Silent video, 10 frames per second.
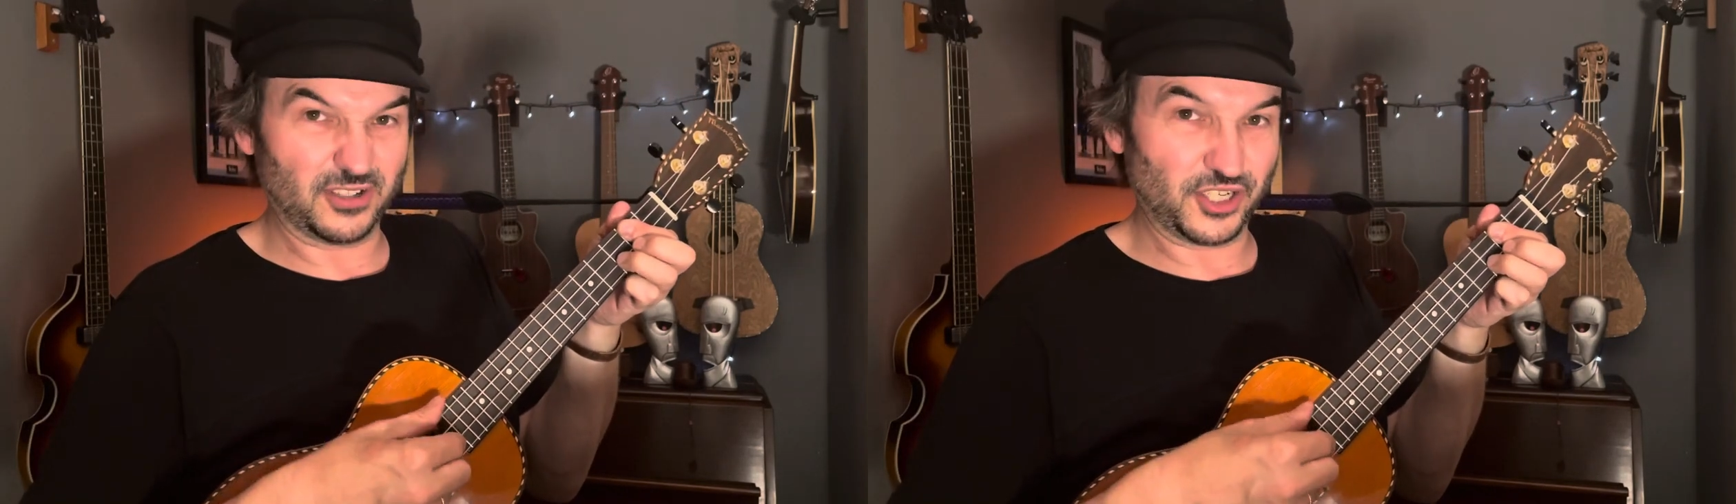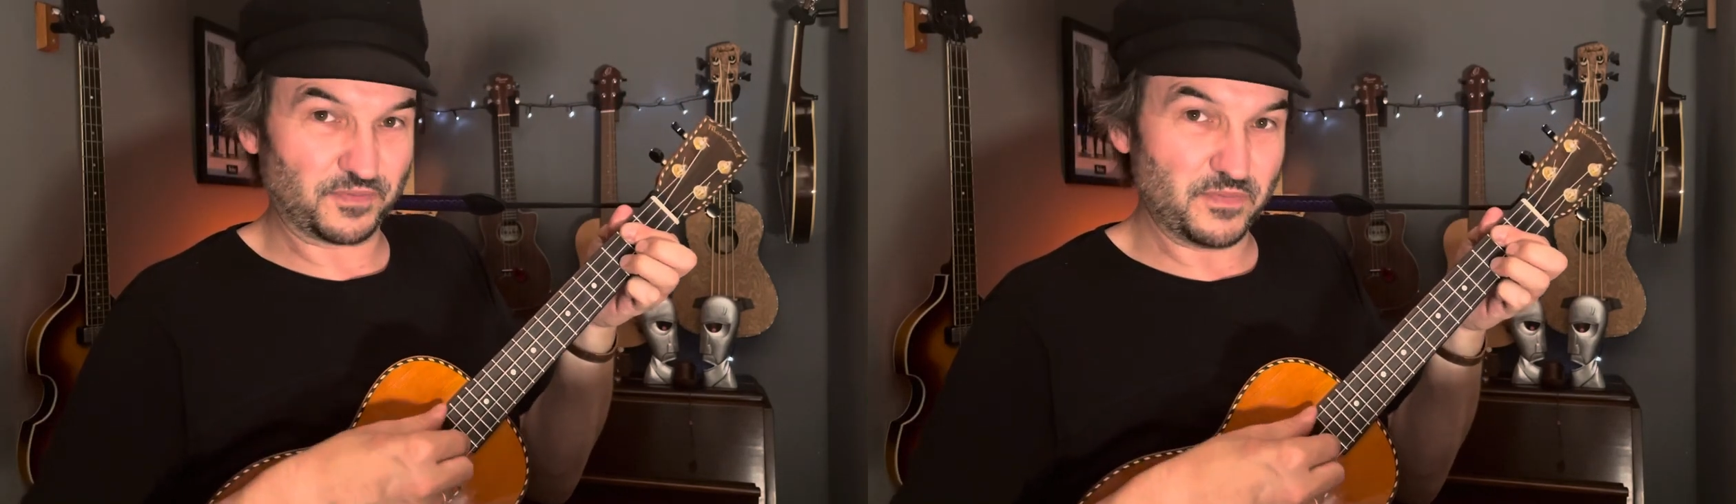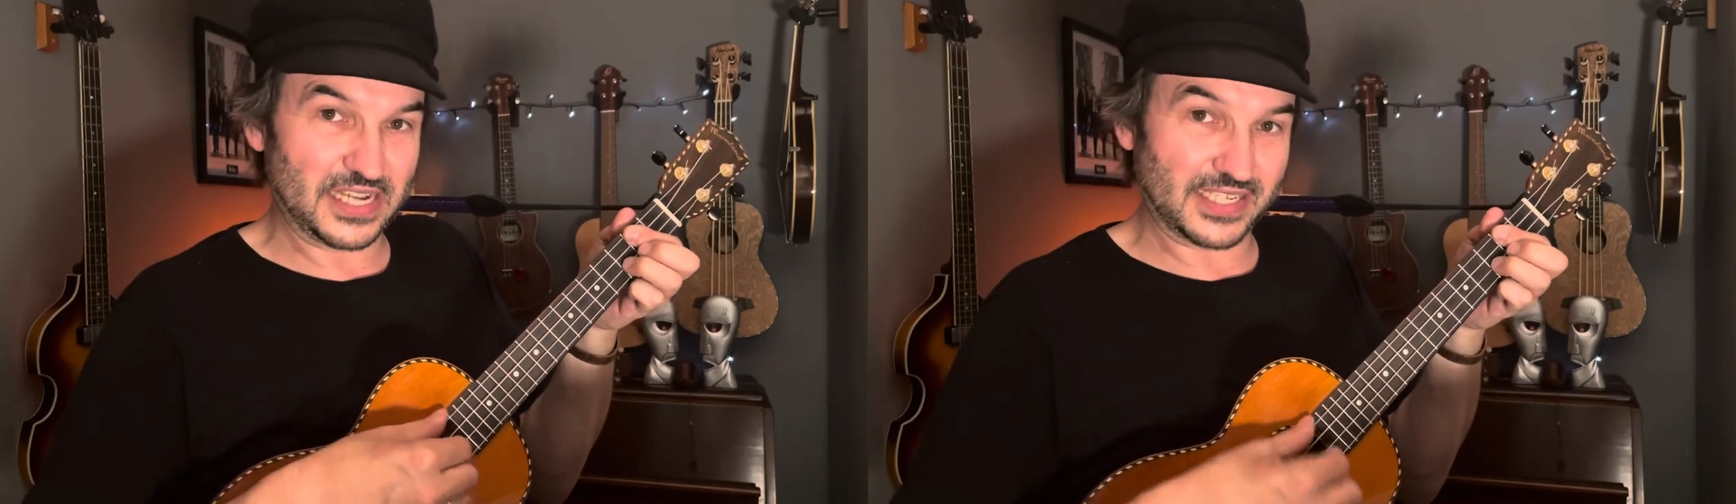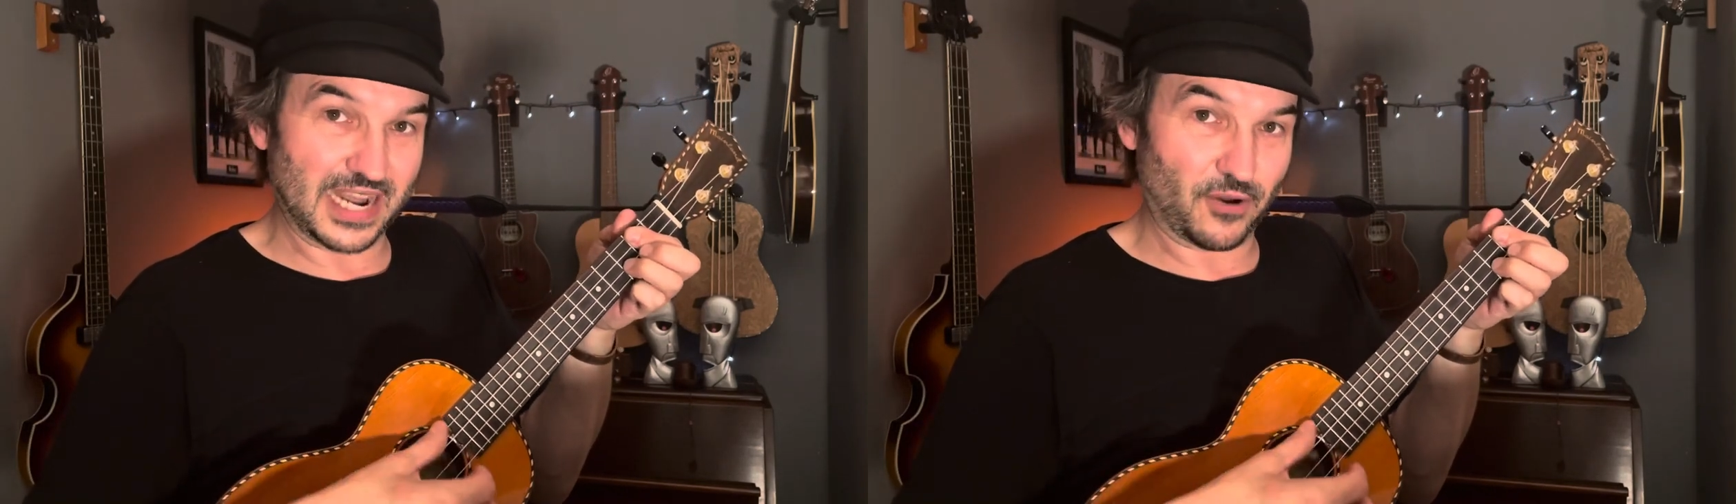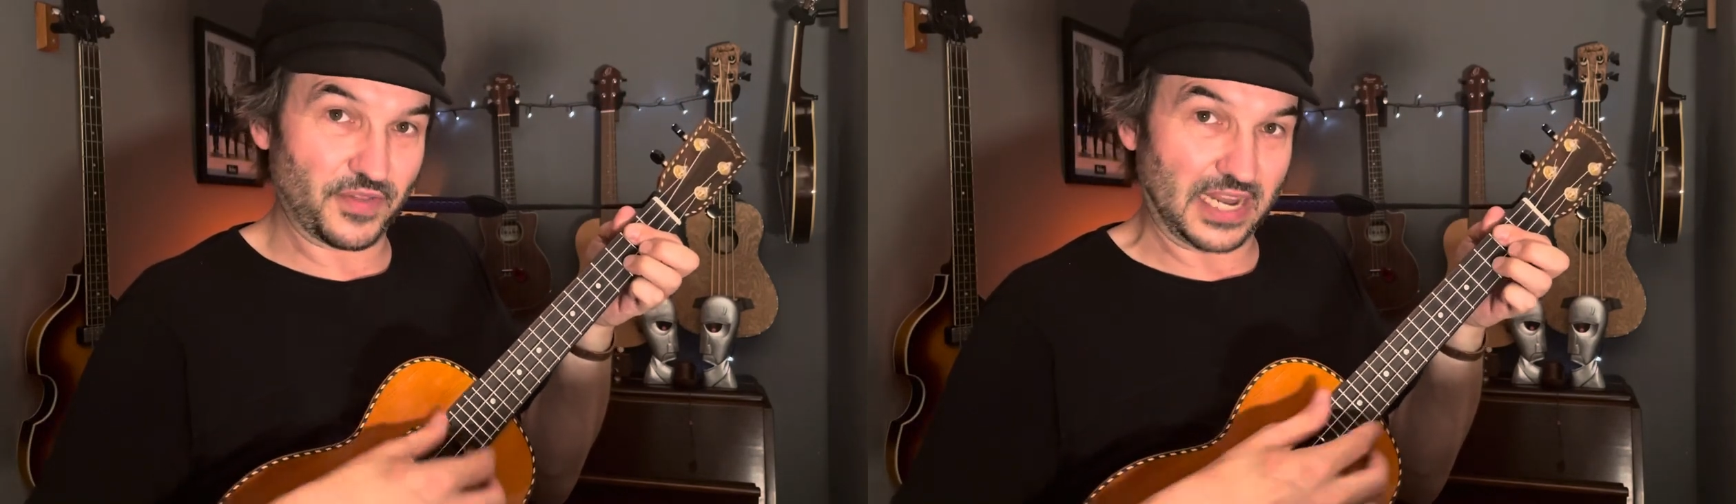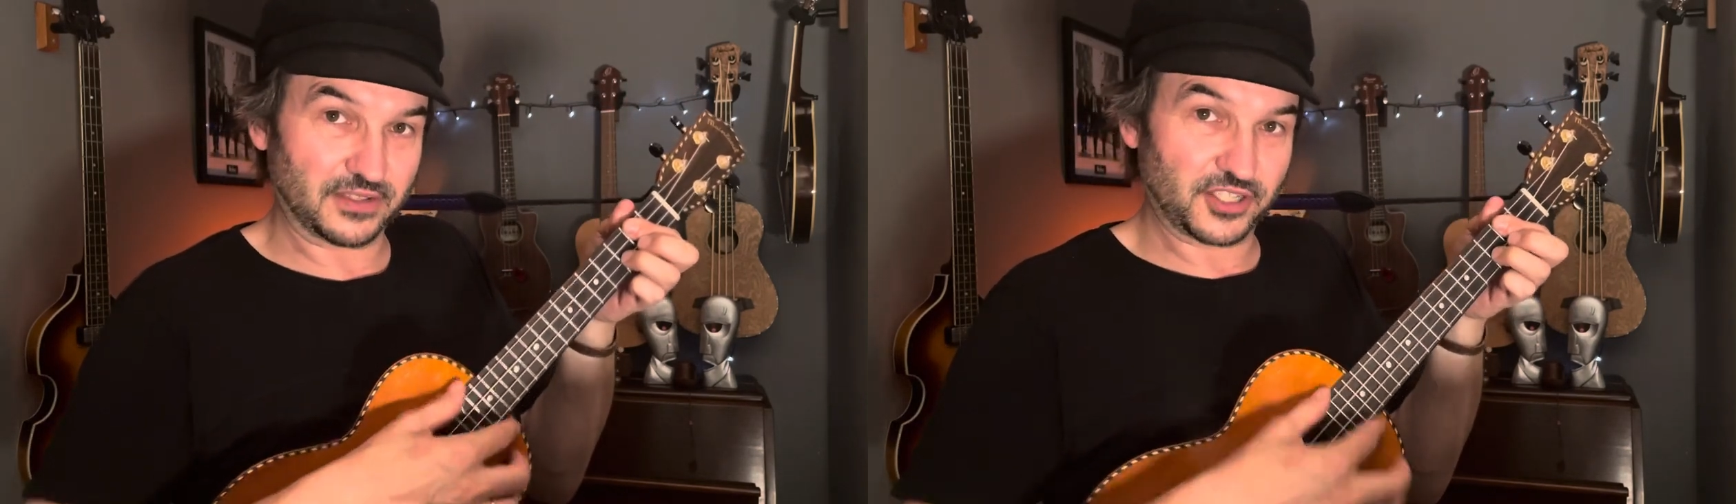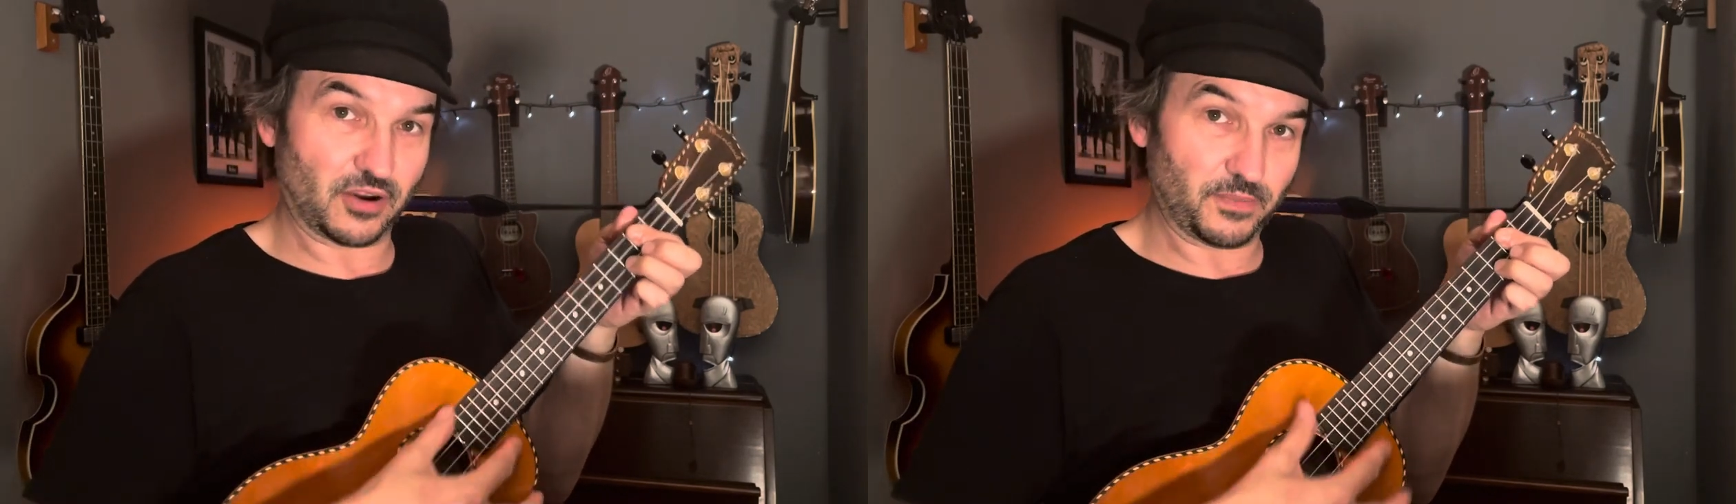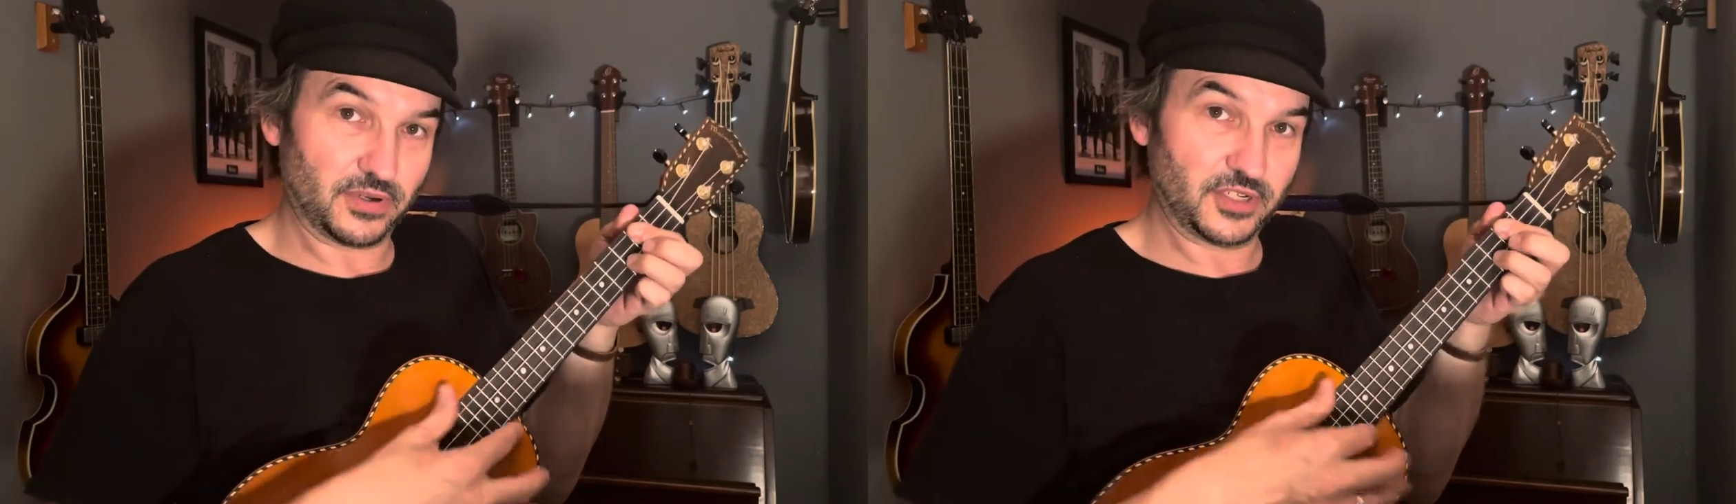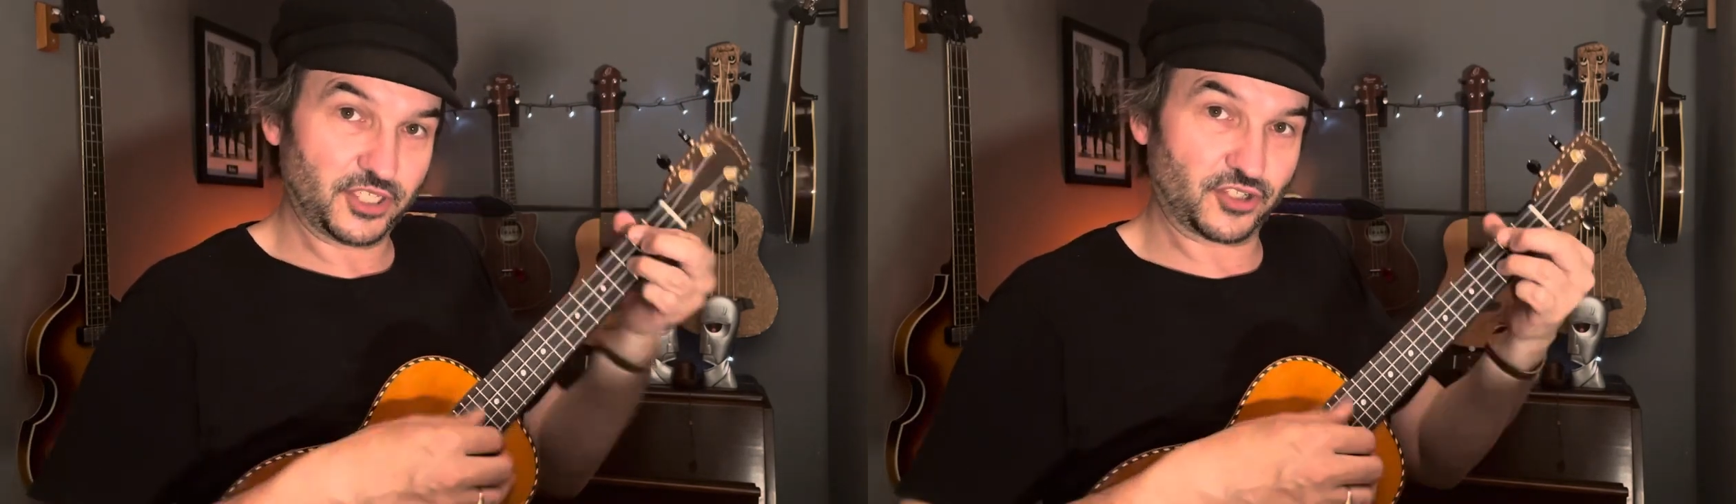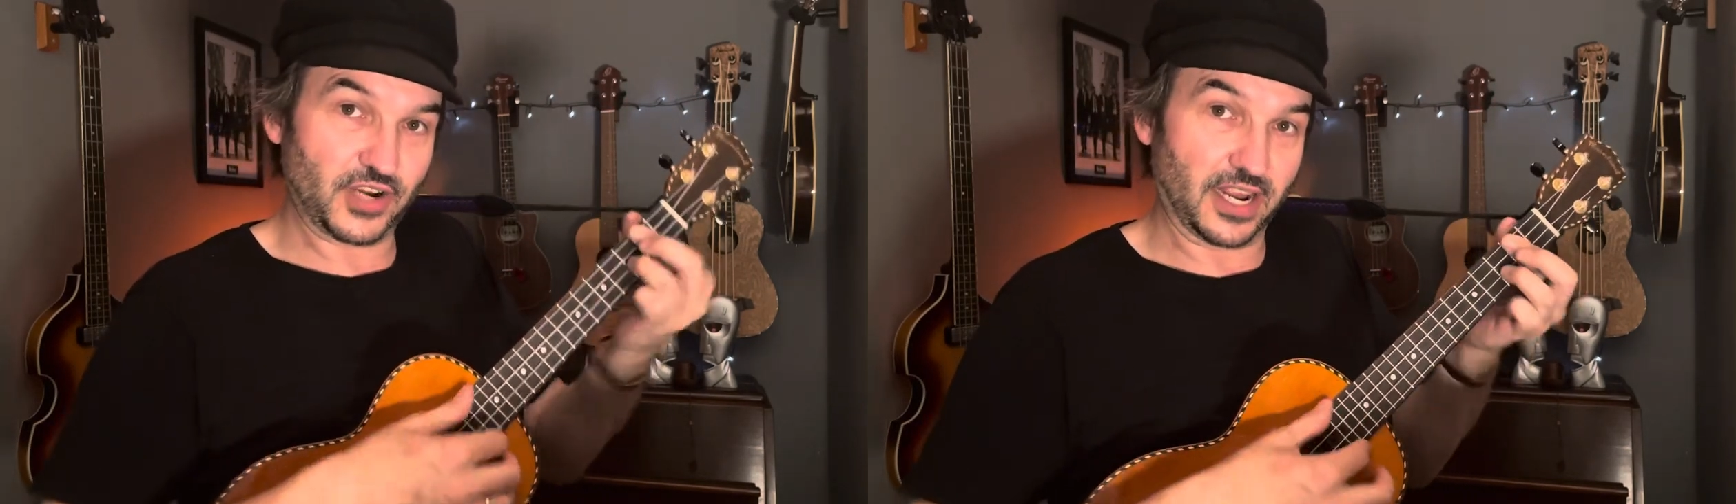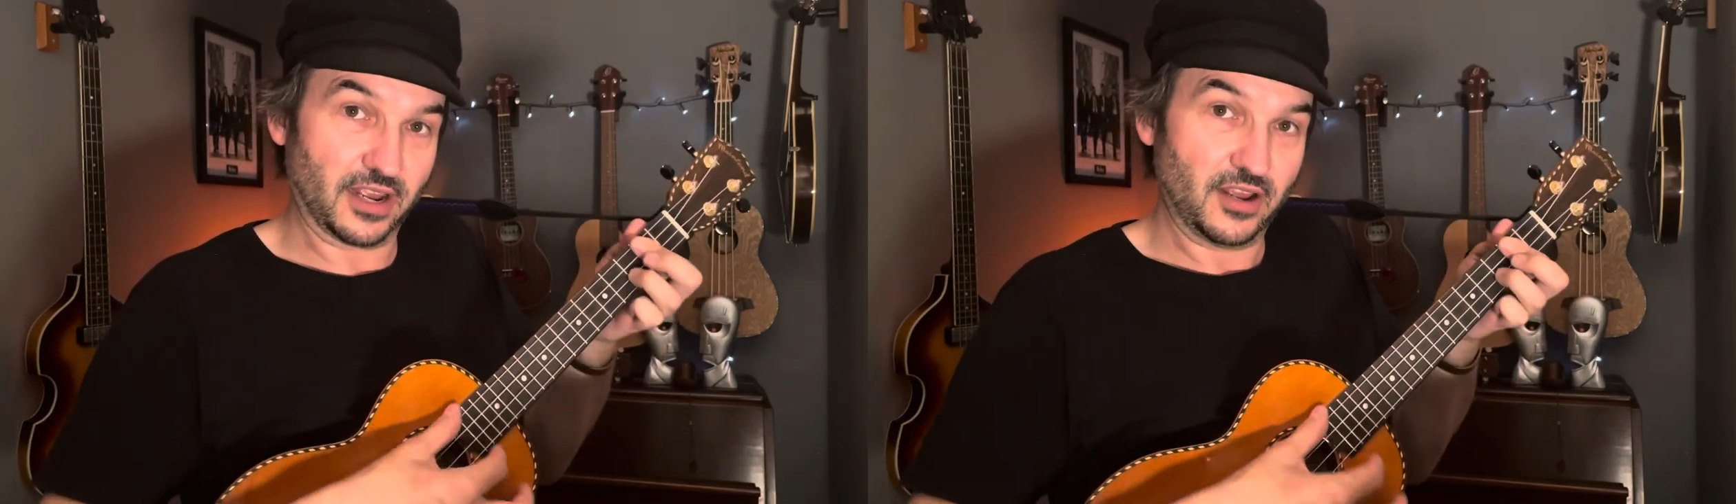and just miss out that top string.